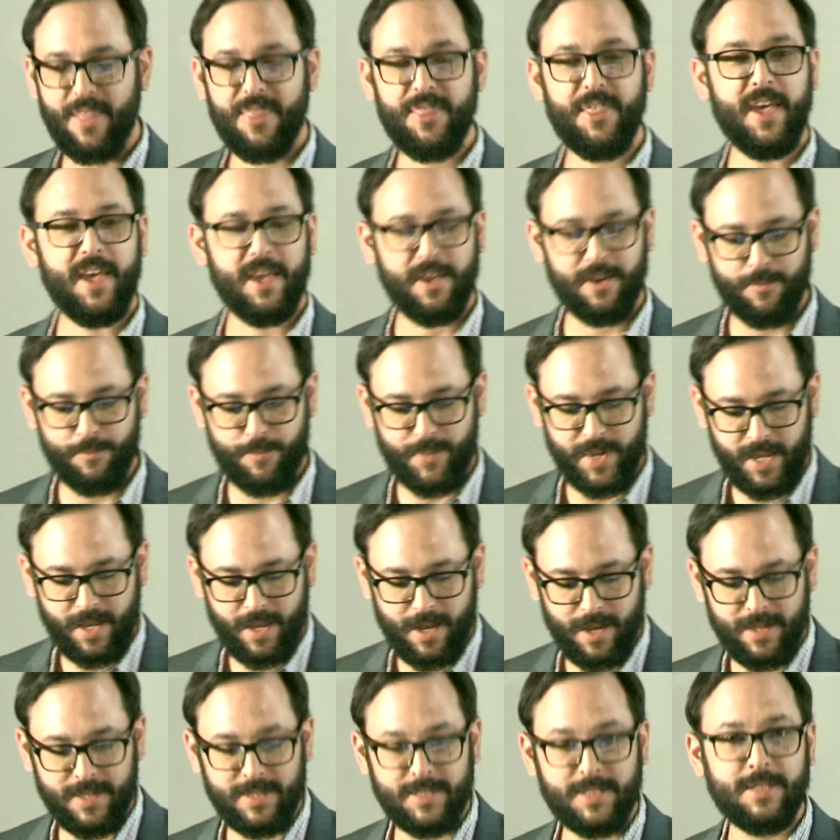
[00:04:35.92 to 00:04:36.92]
thing,
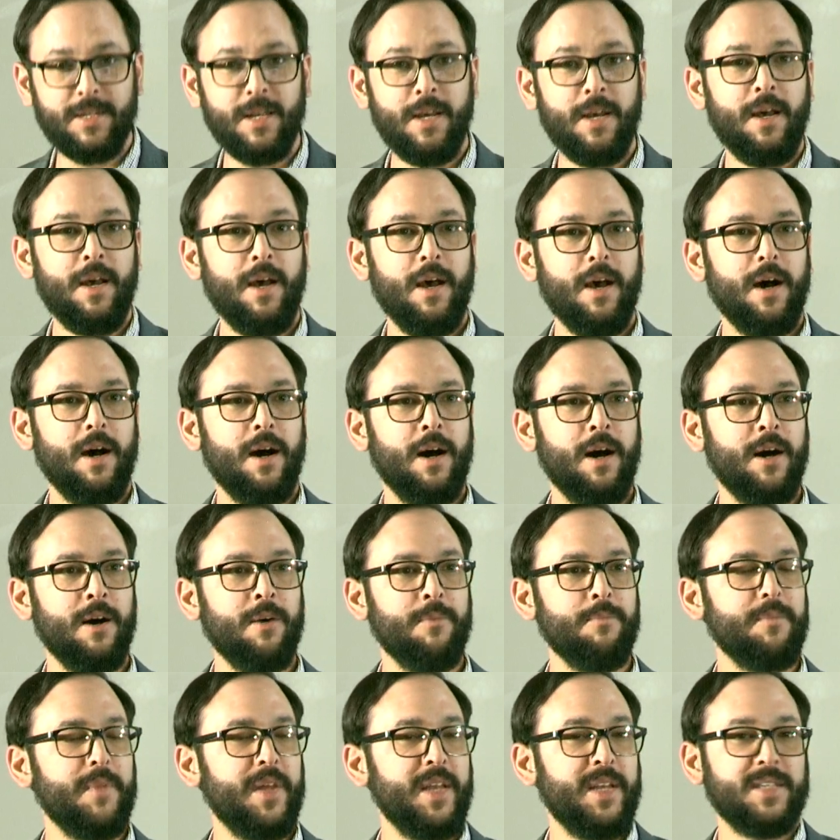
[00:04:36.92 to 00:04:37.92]
because
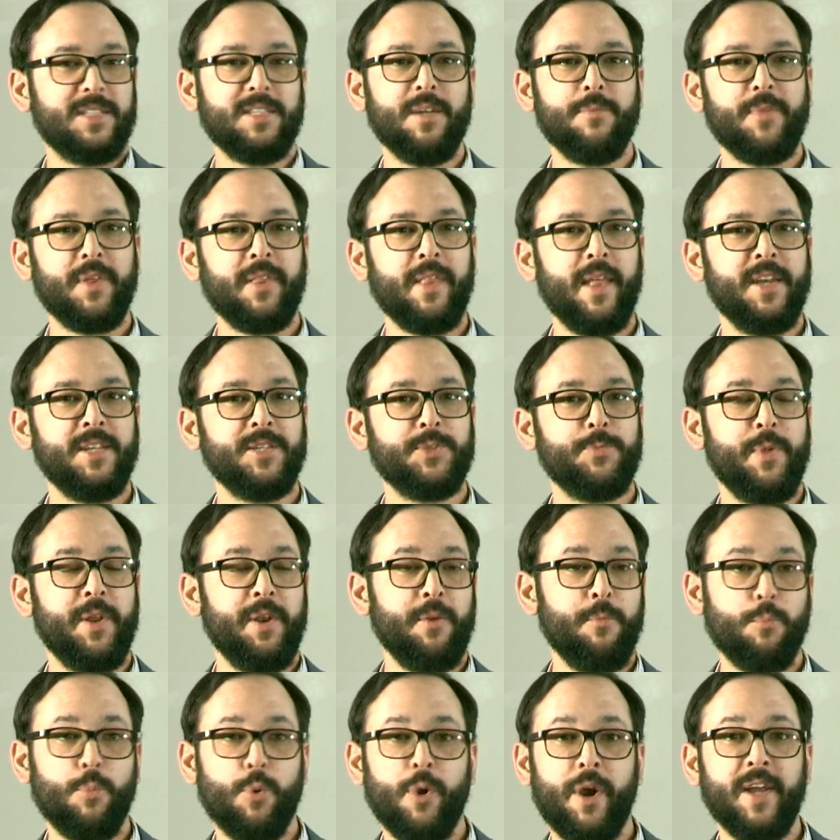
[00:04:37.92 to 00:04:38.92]
it is something that has
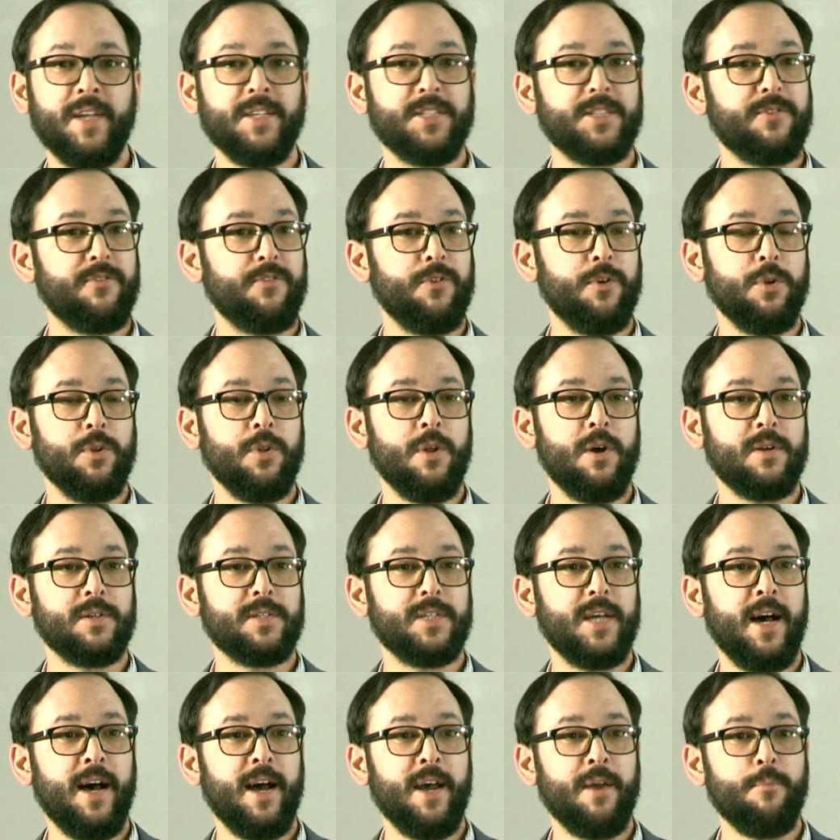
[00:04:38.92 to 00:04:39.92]
been embraced for a long
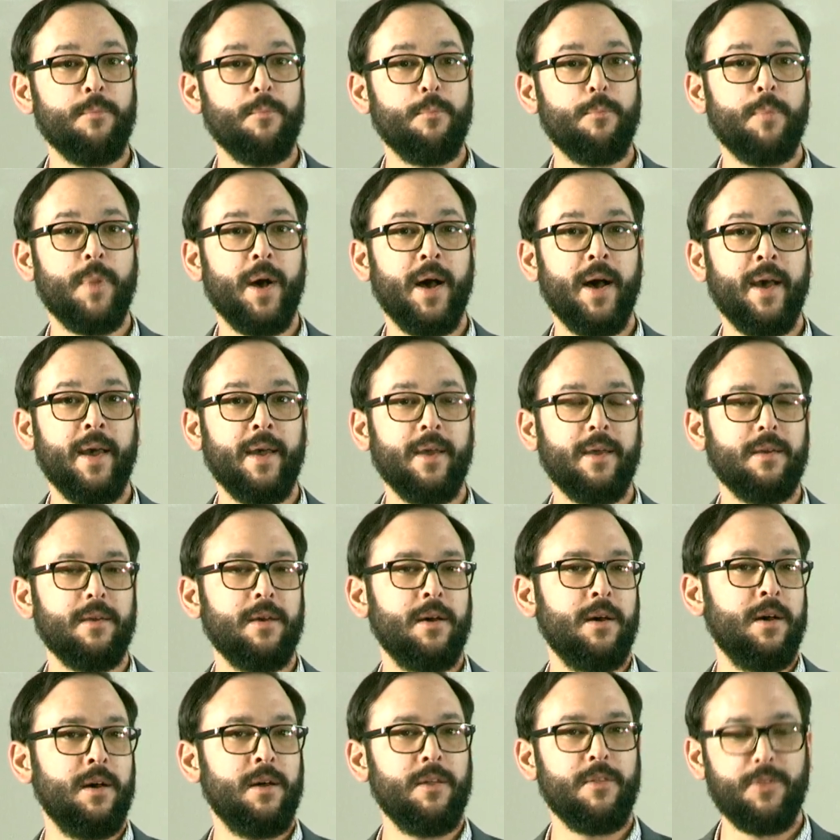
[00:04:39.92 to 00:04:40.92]
time by
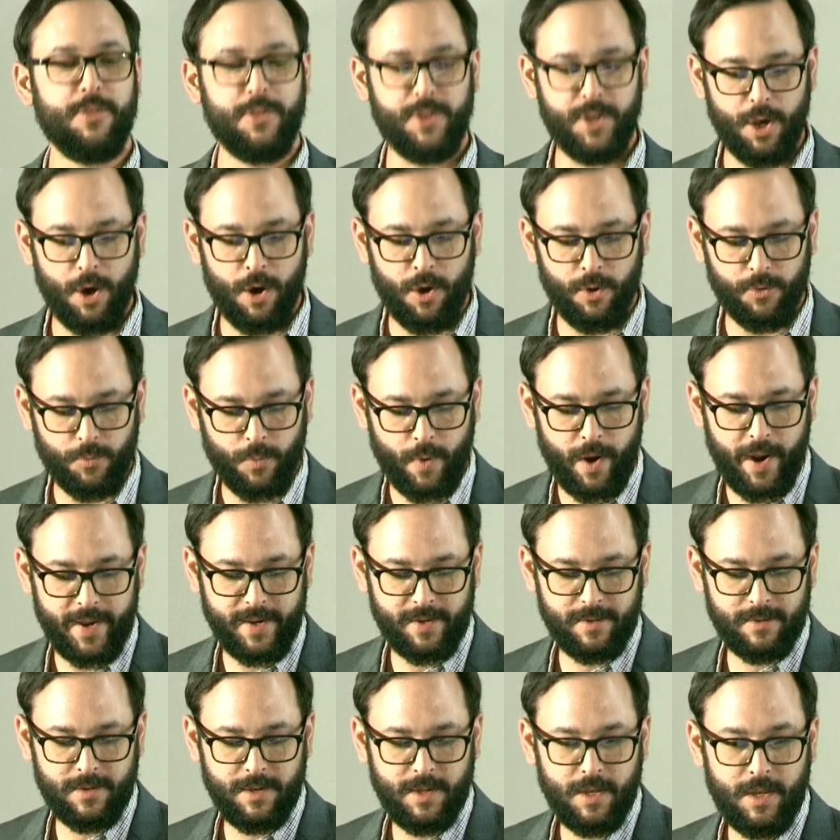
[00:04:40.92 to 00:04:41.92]
the
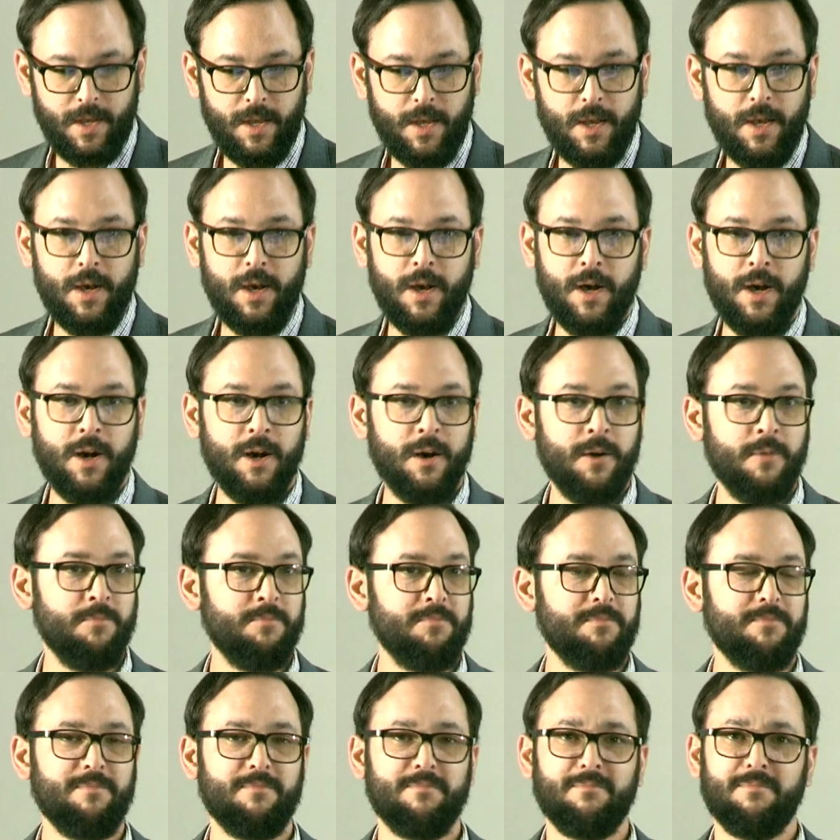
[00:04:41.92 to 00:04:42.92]
alt-right.
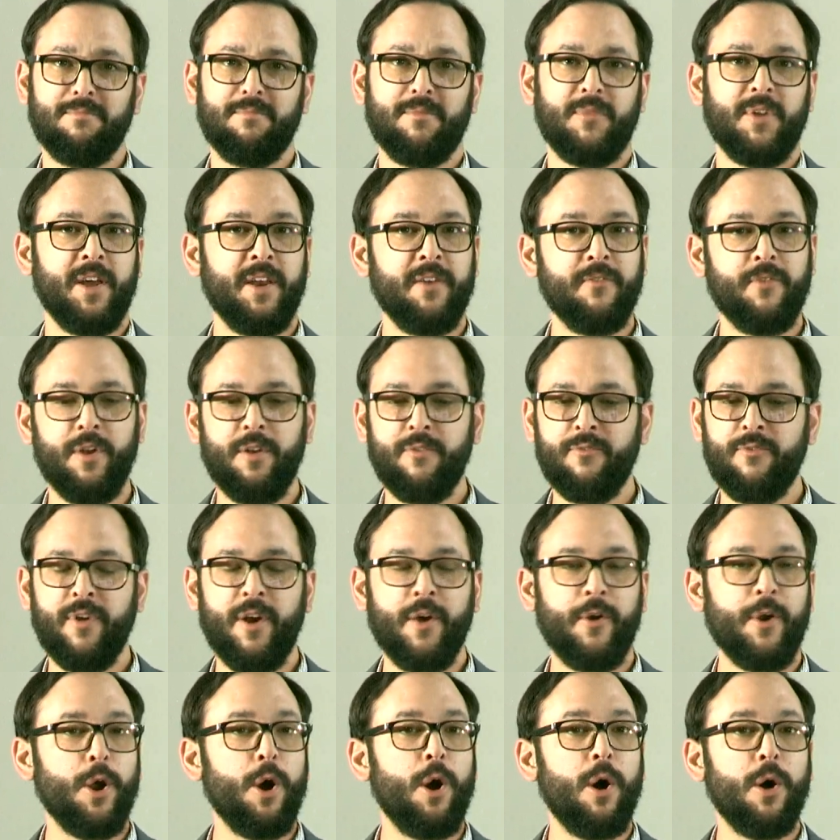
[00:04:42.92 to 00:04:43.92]
Kind of a
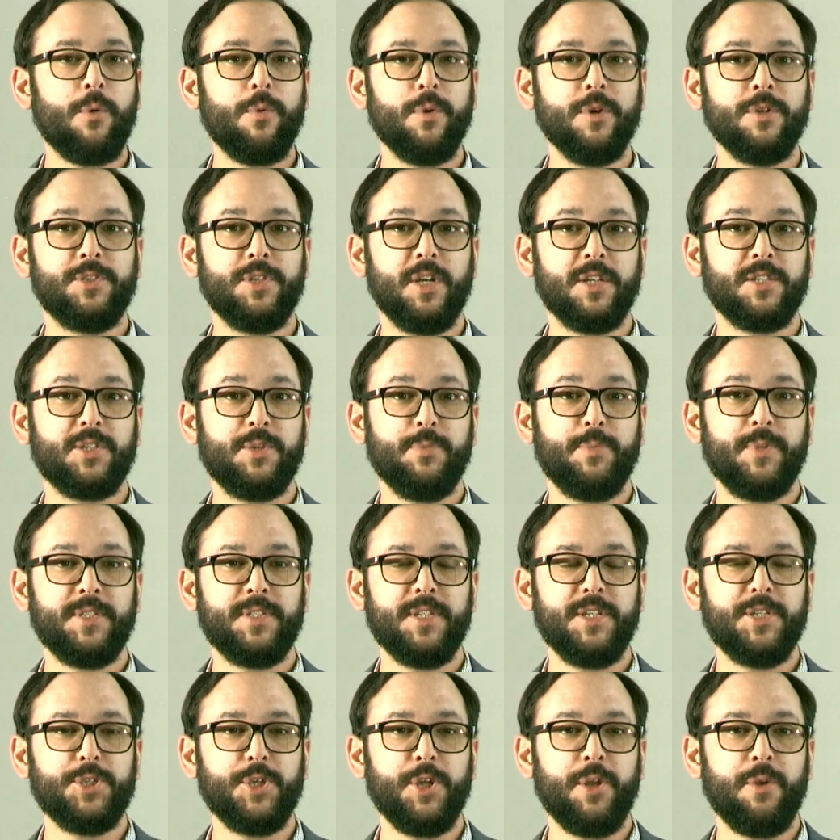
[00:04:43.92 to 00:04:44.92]
very awkward
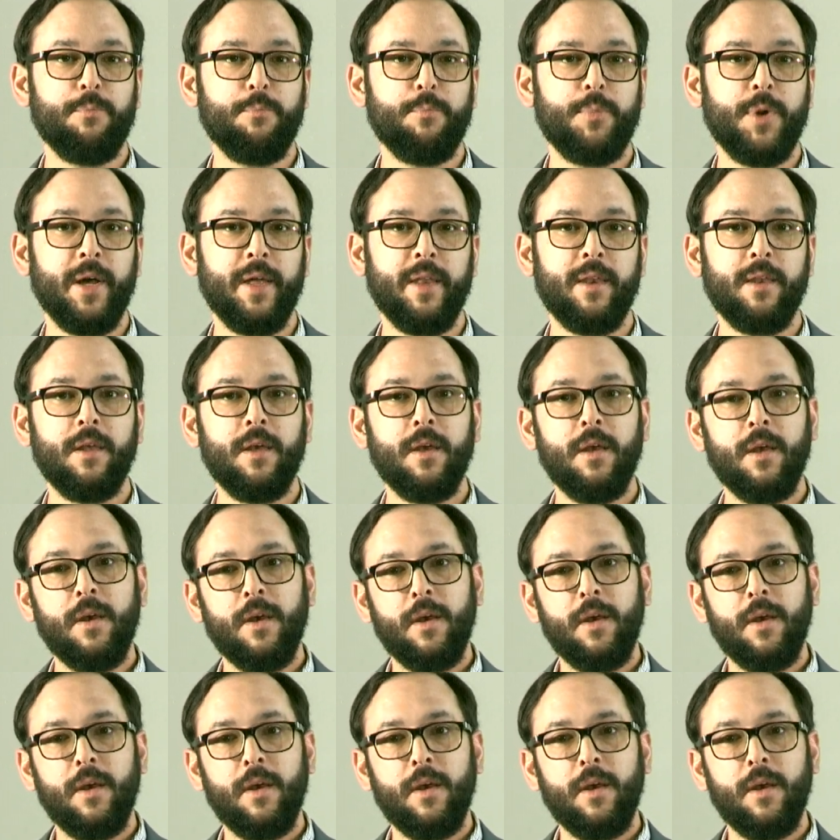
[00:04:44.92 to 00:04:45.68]
juxtaposition, but